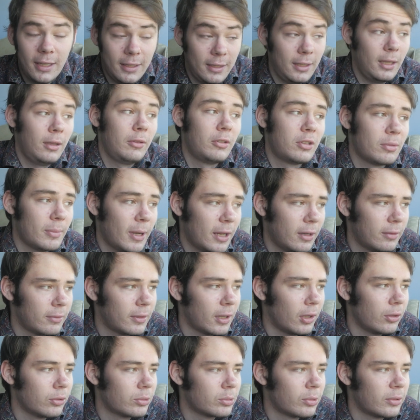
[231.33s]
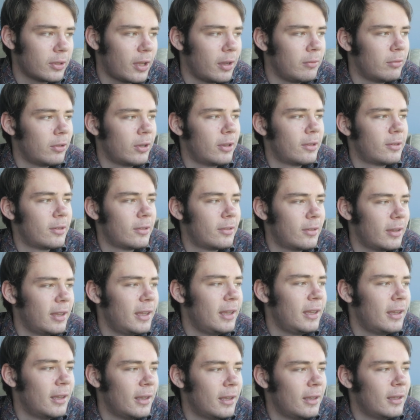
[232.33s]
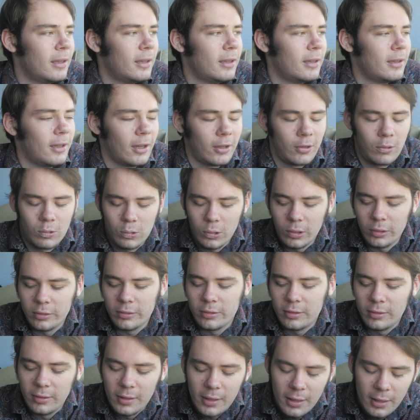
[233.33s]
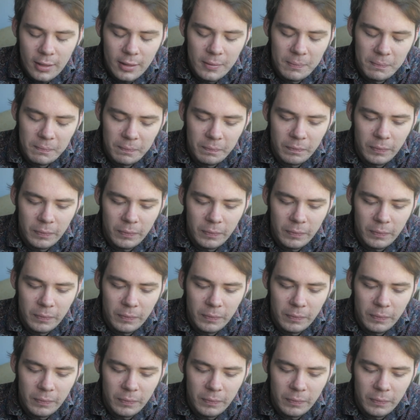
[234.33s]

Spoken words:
a huge amount of cultural diversity across the